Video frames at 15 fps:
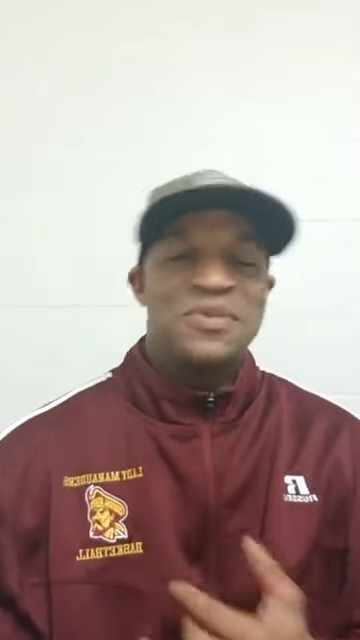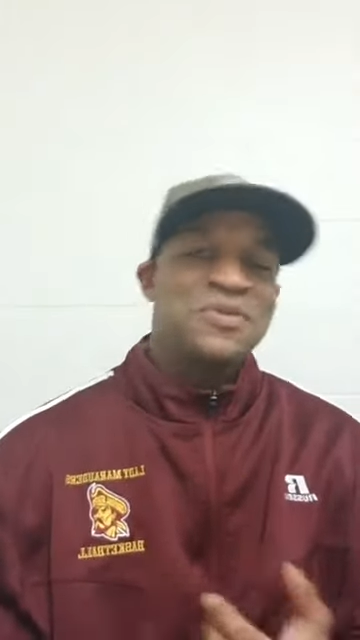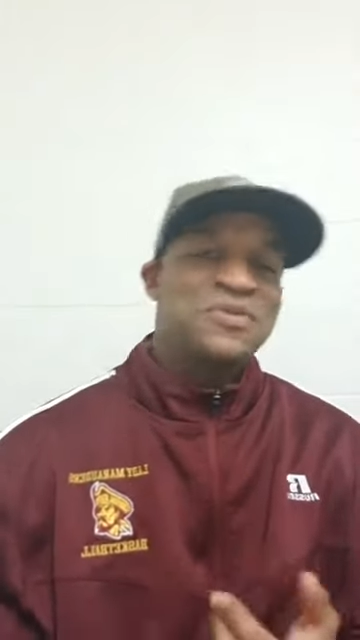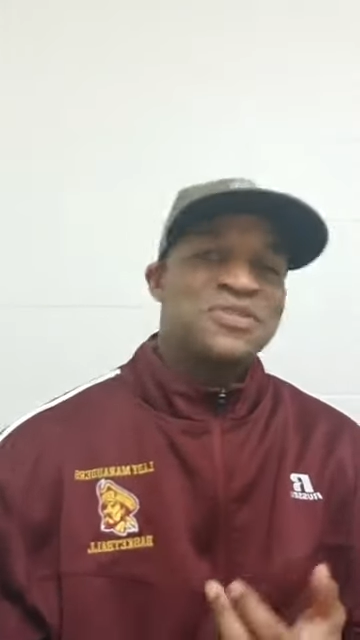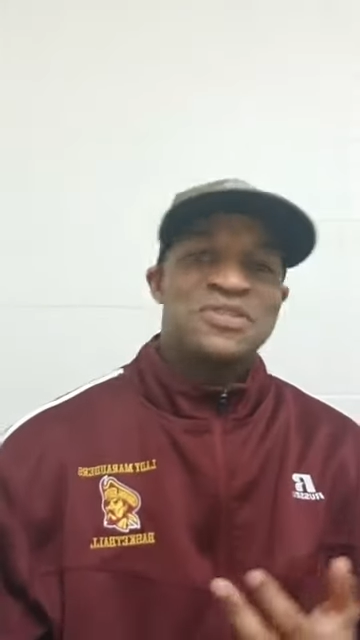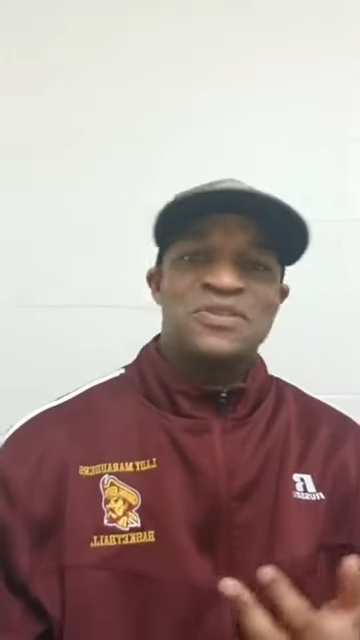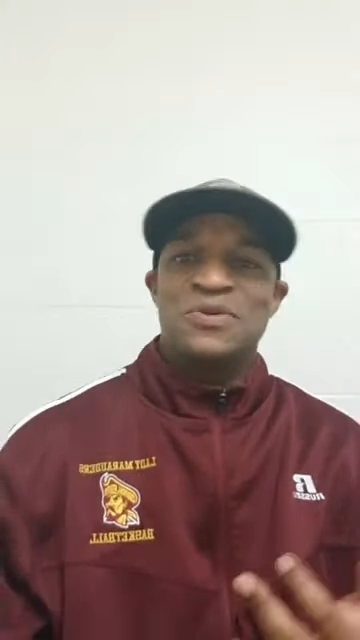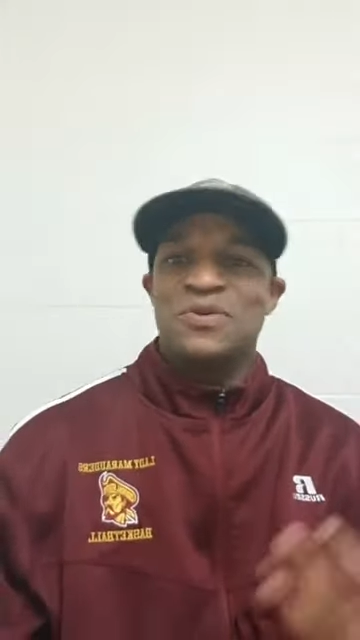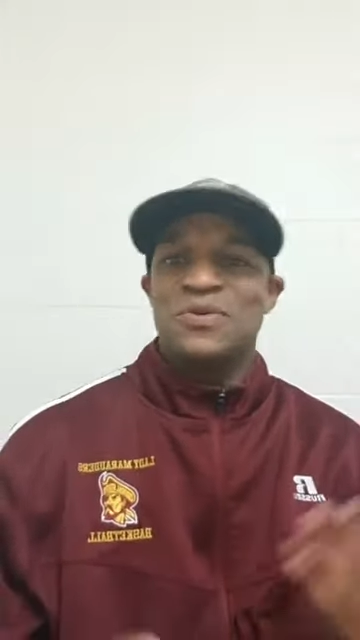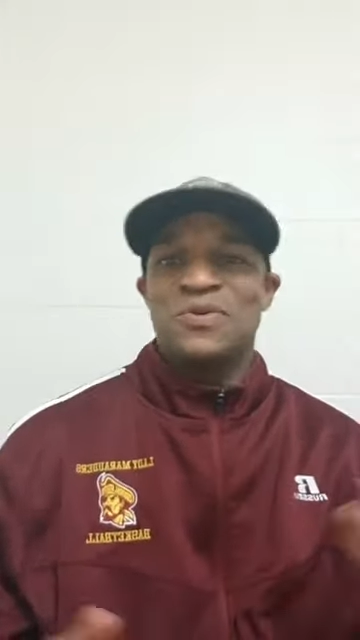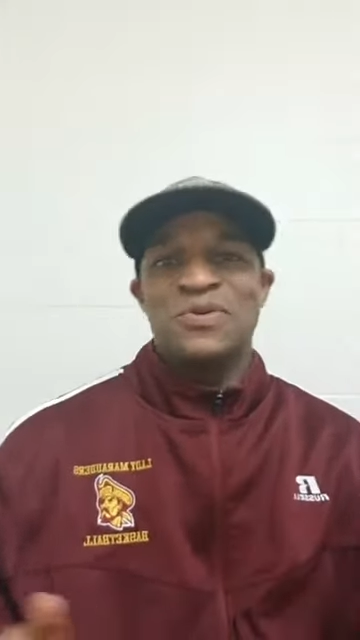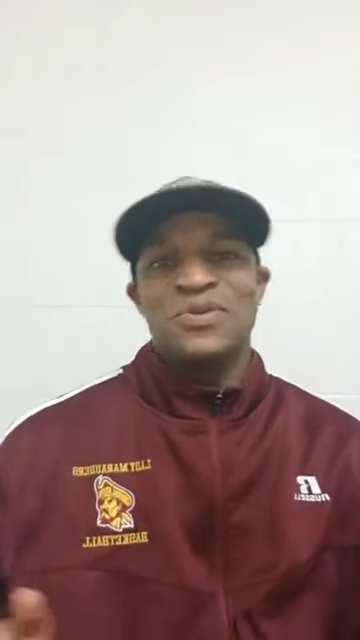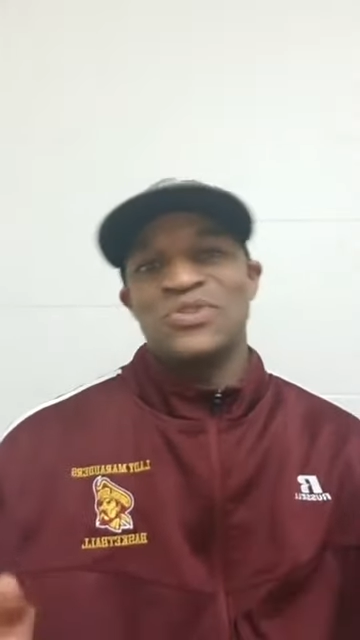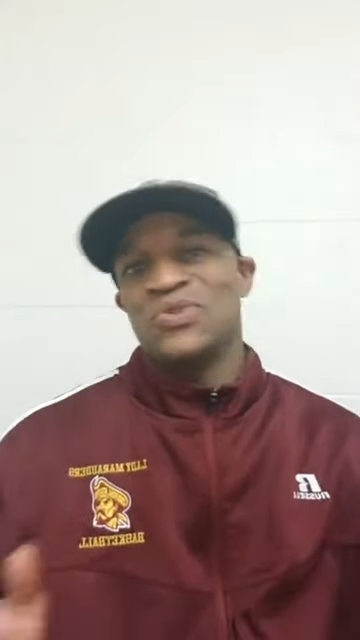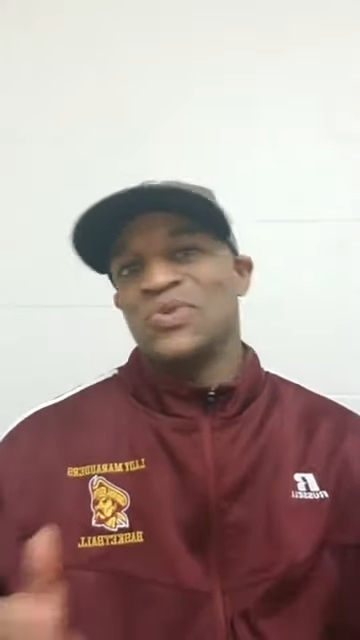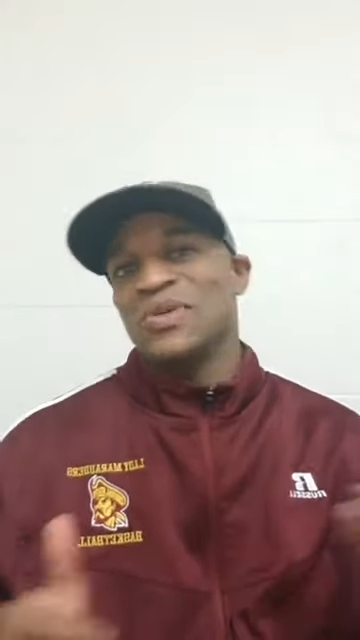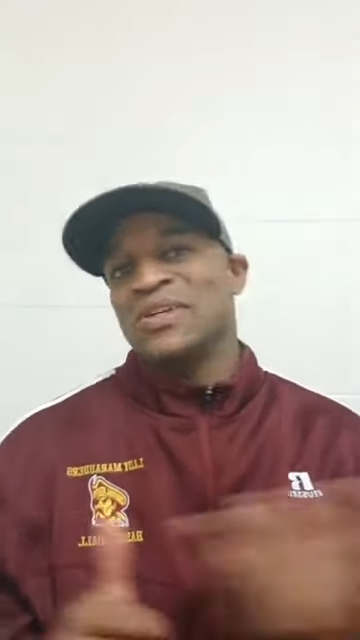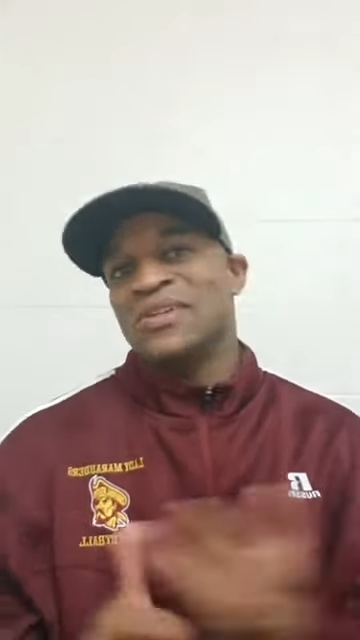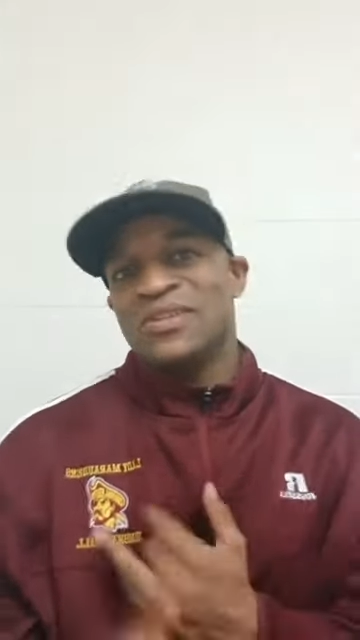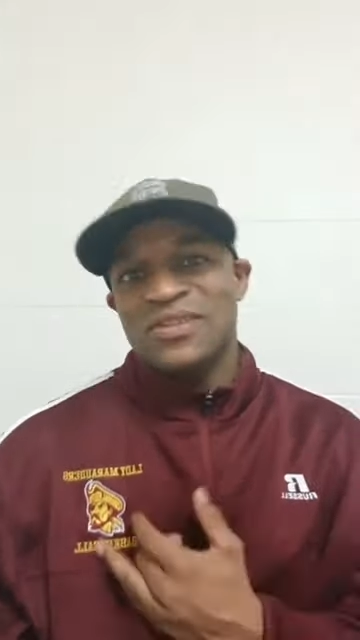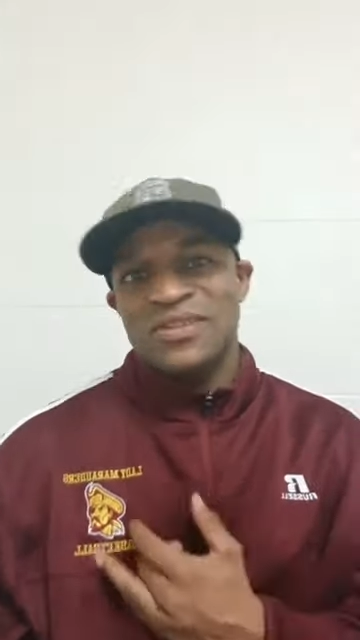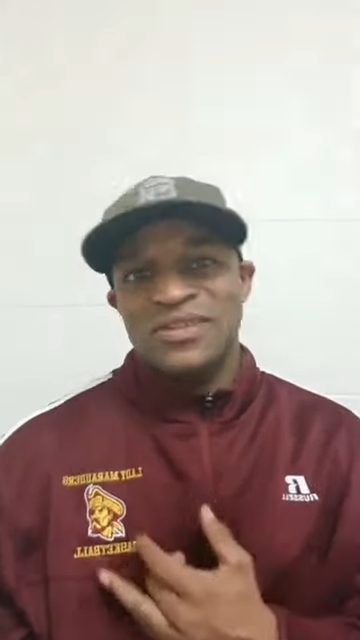there was no
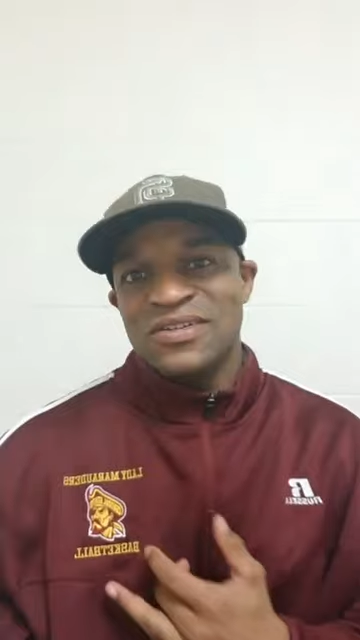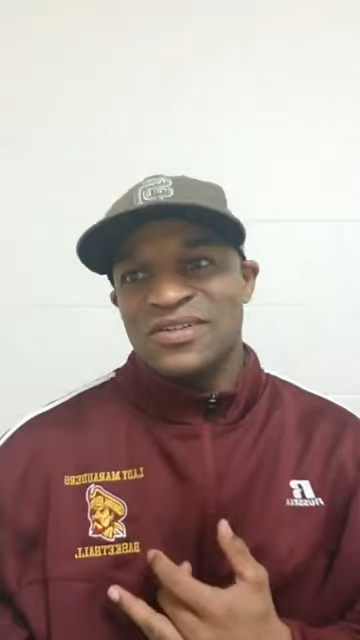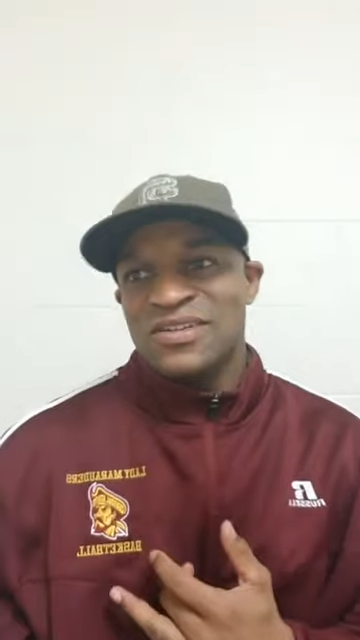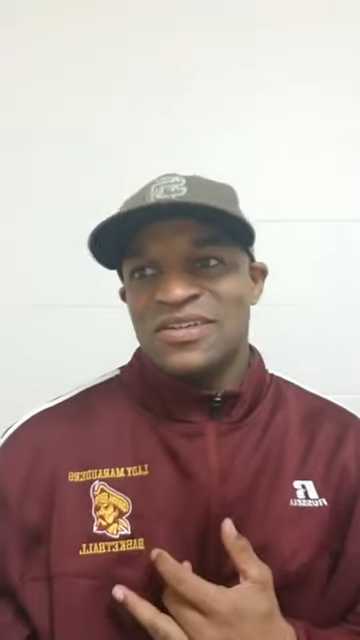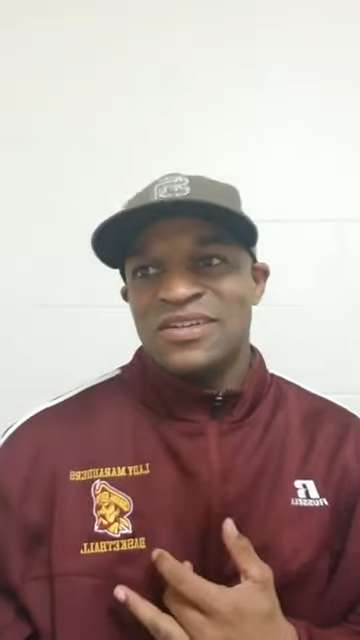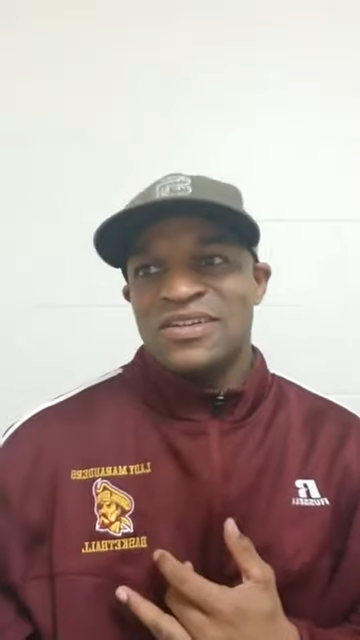Twitter.